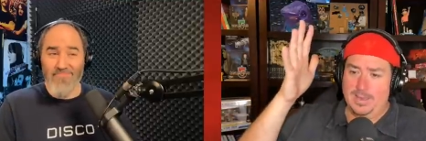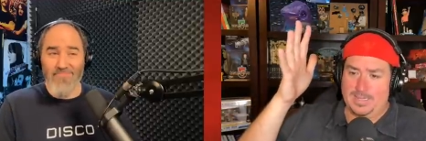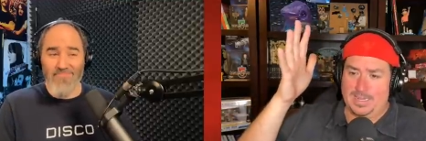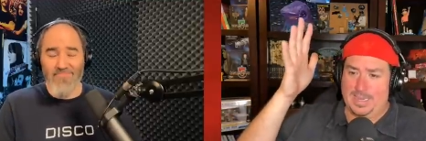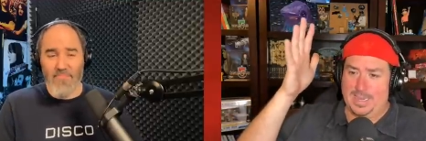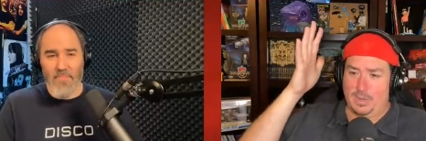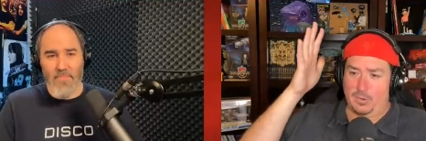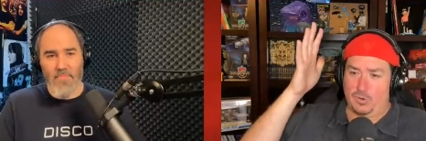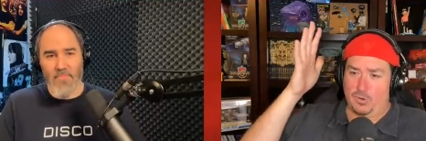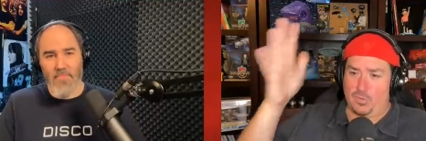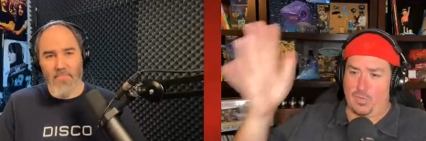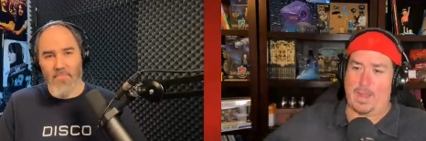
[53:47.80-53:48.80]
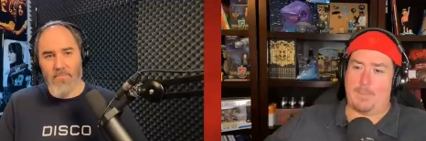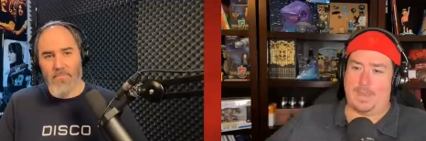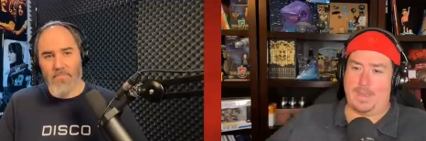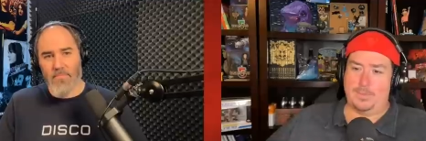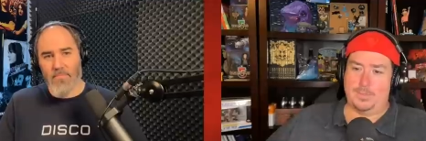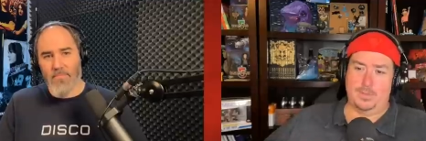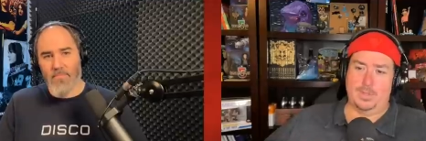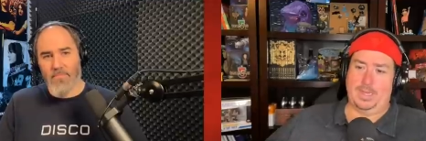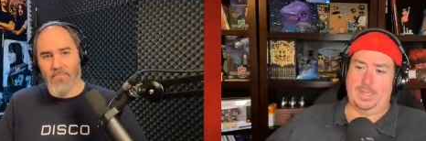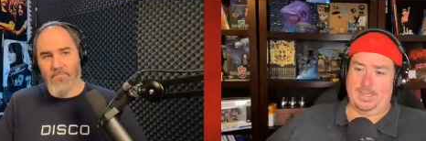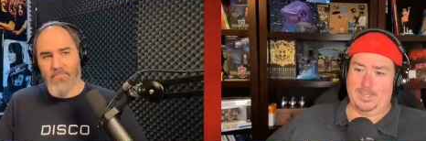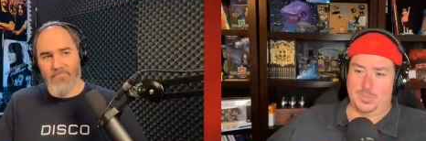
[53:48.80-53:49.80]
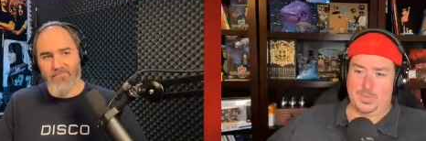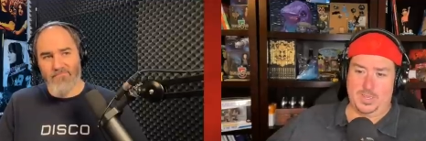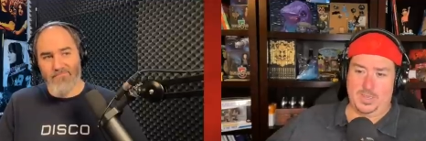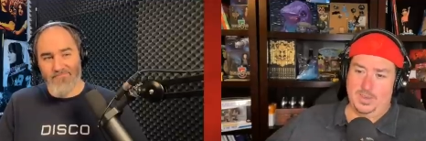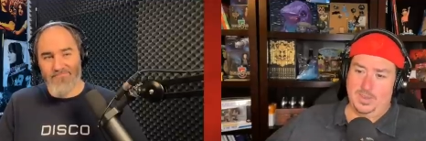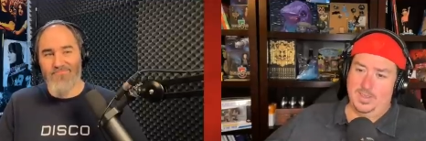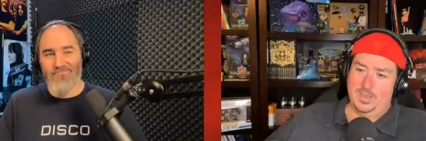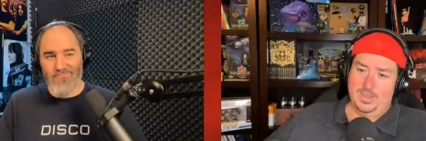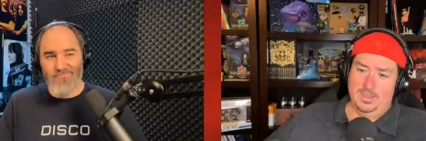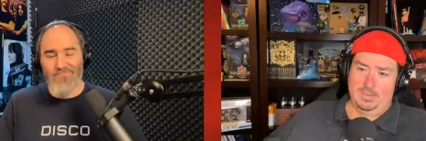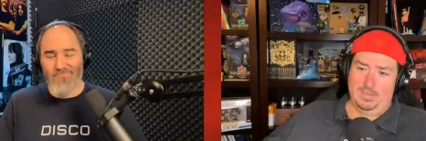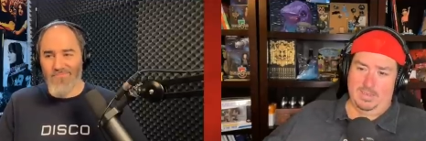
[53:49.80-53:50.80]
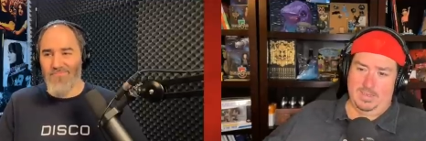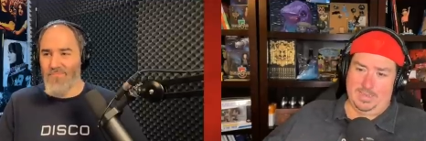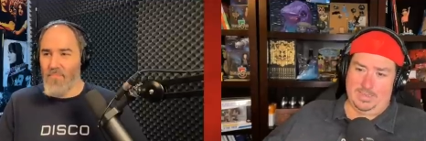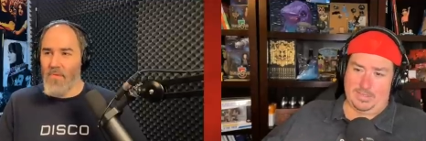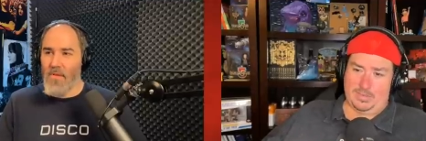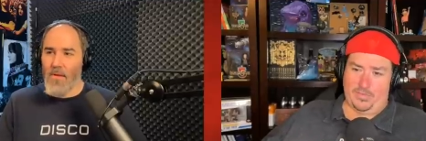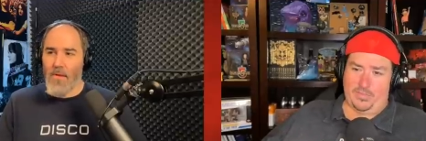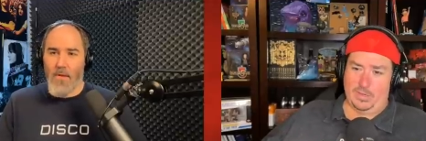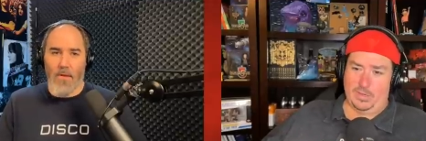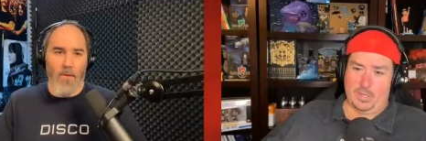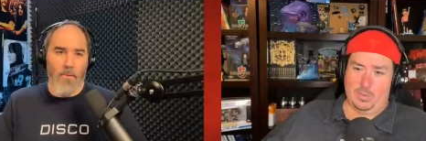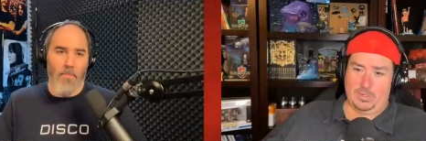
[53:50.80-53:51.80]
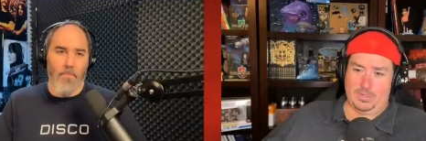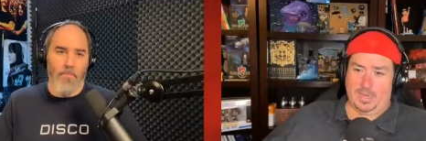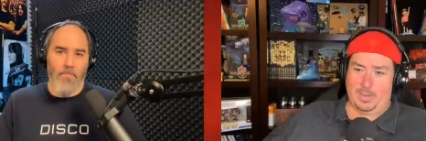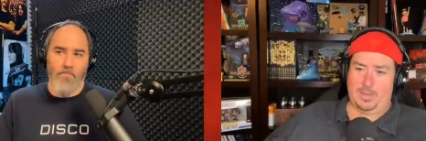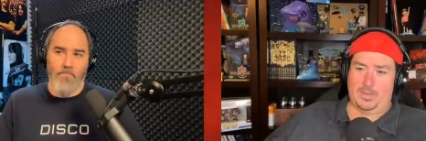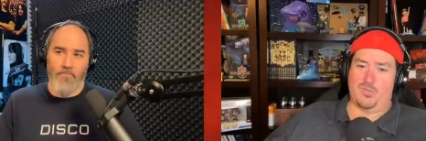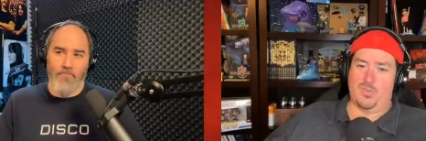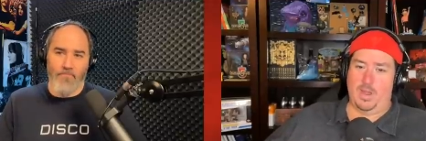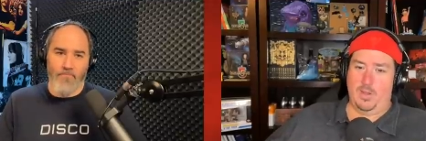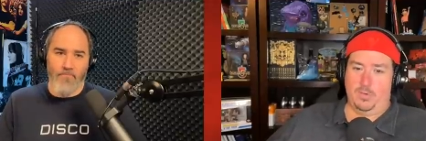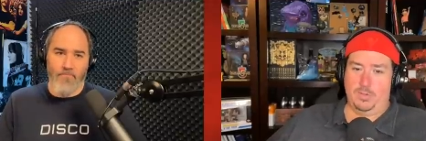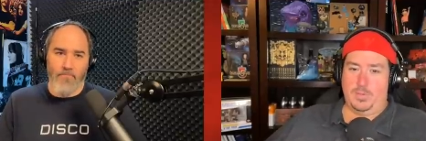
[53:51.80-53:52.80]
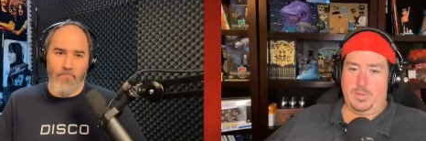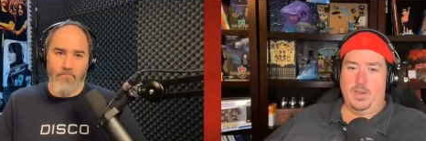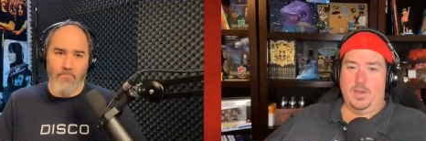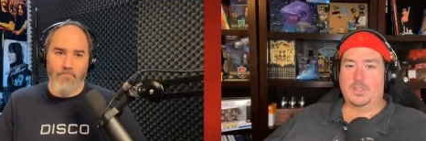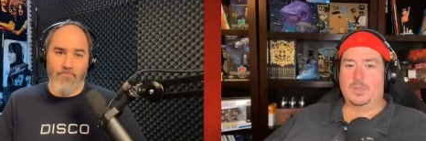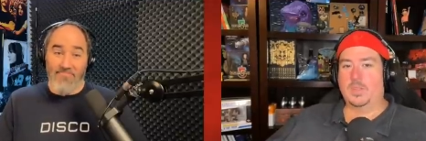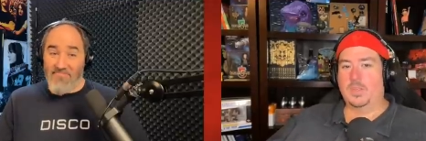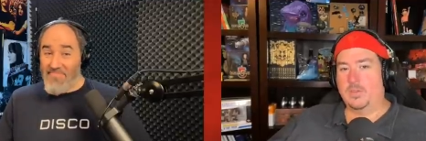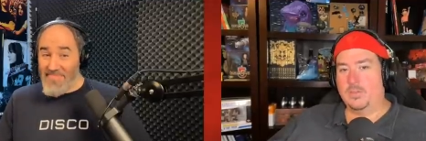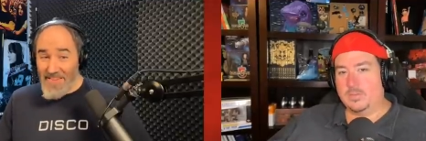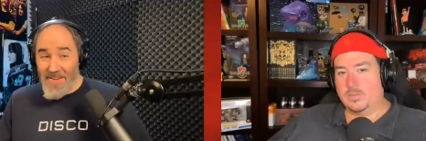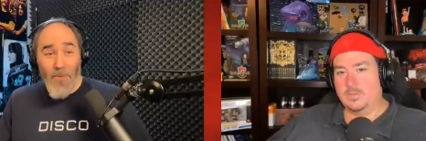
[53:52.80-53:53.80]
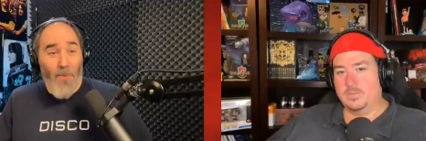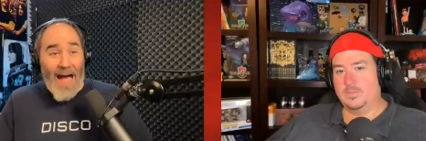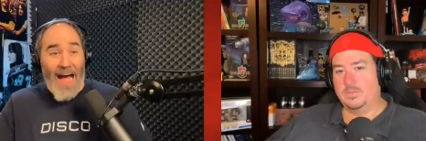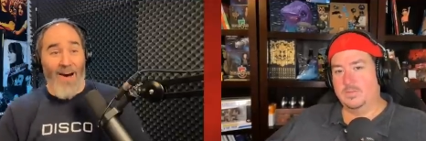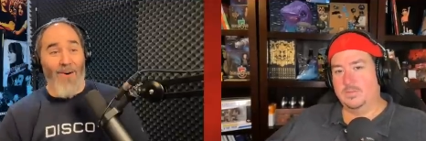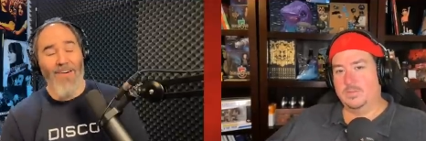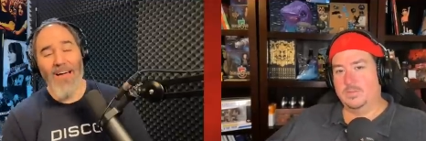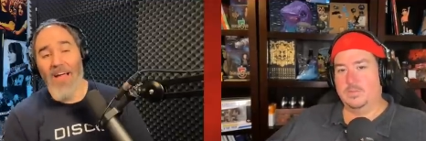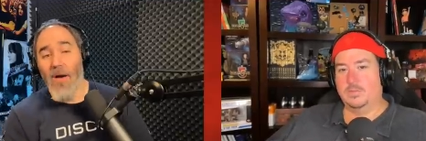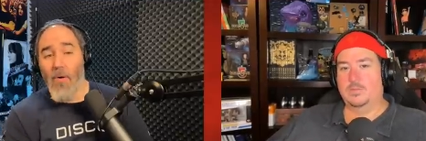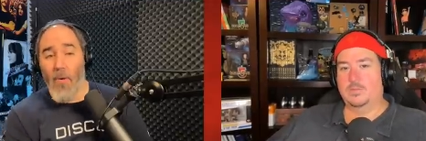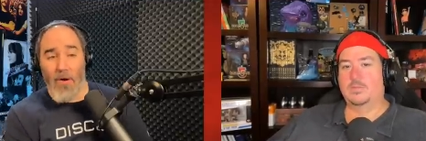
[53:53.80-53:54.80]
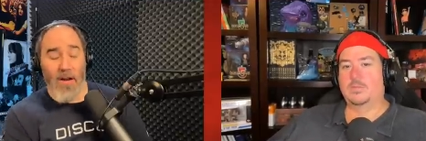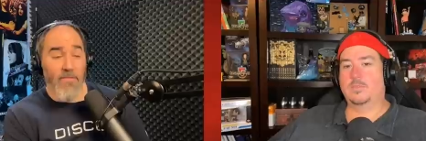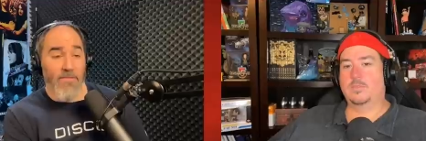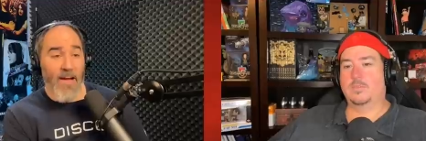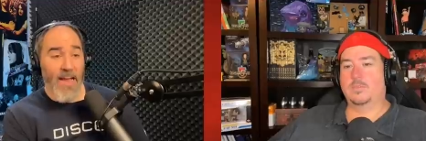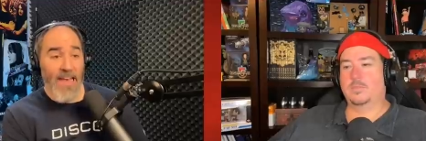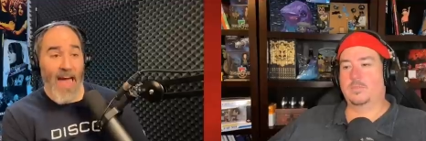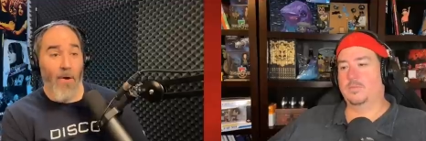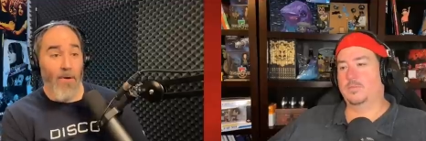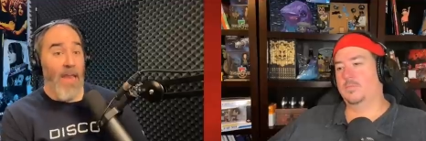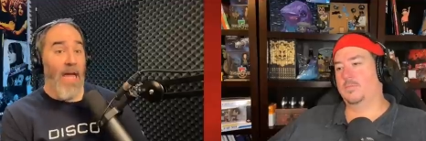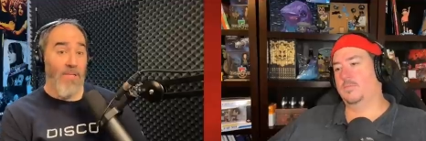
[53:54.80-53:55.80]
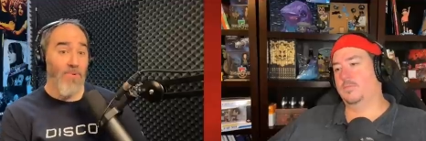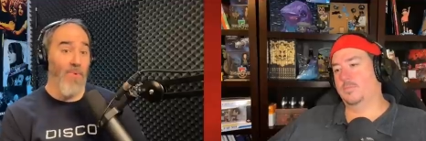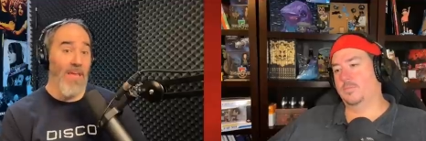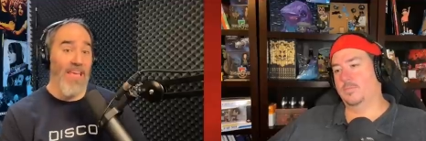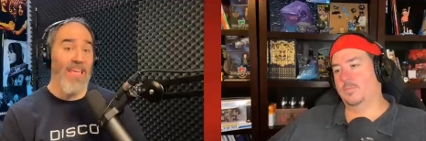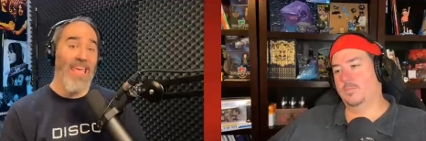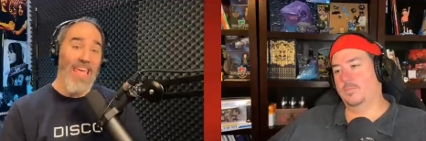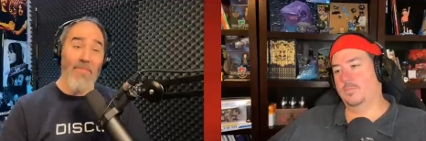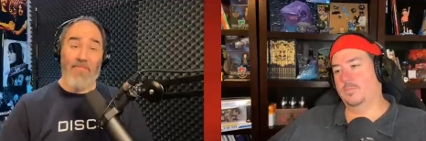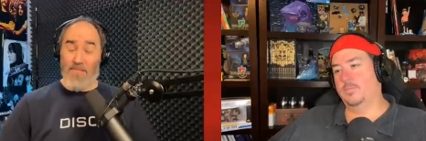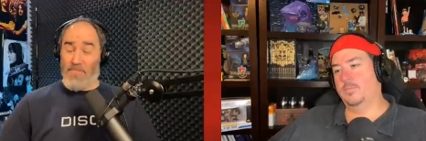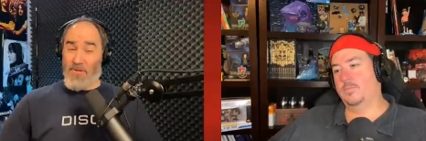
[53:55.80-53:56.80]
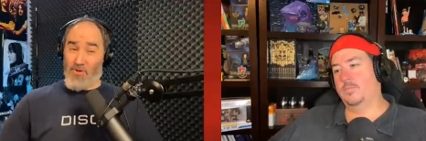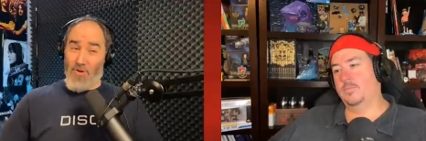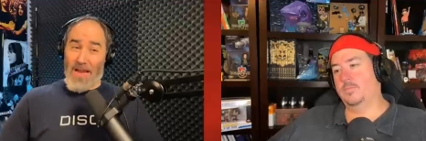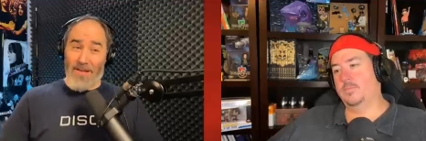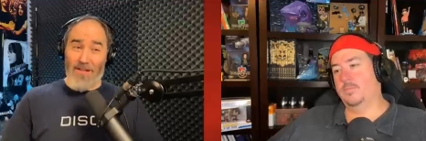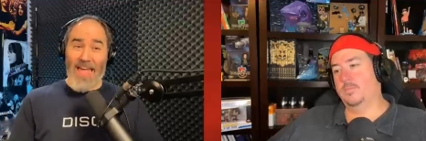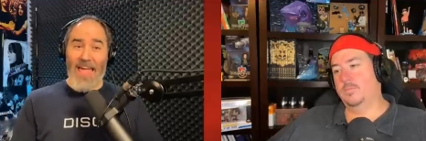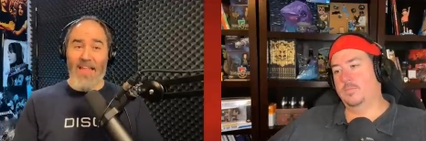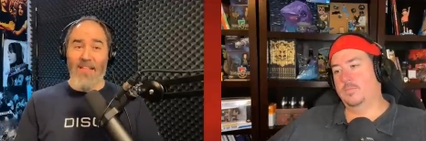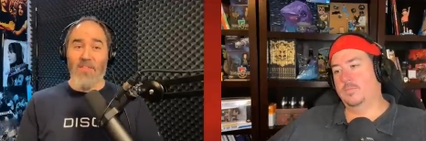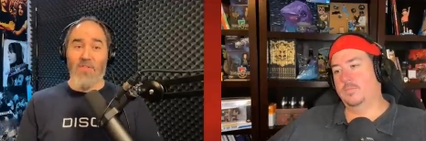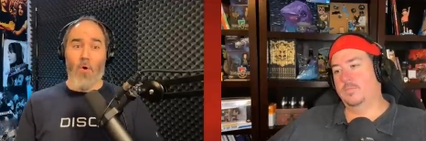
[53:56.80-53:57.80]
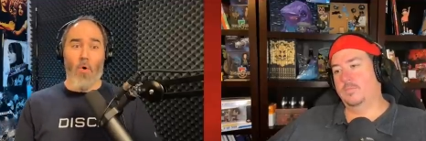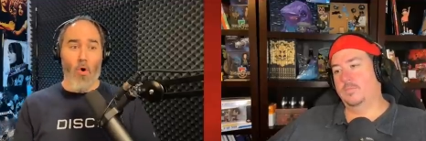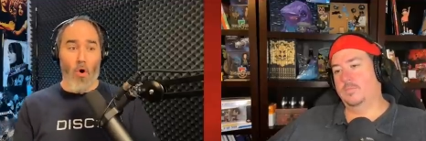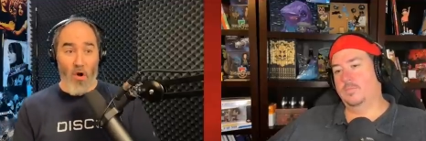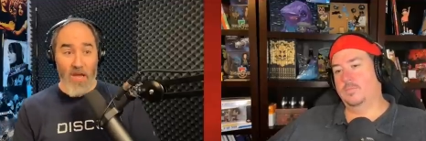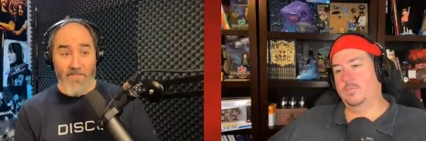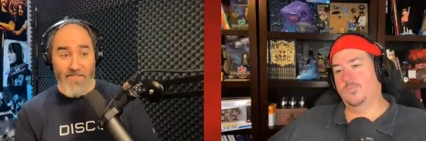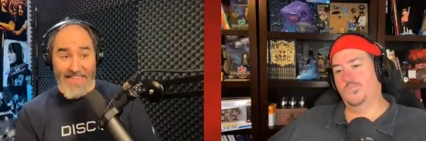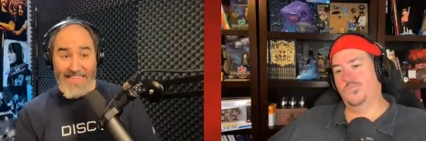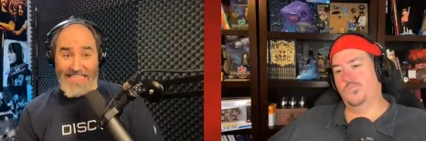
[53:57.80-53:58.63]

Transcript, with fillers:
Speaker 1: To get a crappy episode like this one is feels almost like a betrayal, to be honest with you.
Speaker 2: Wow.
Speaker 1: Well, we're going to
Speaker 2: find out next week if the betrayal ends or if it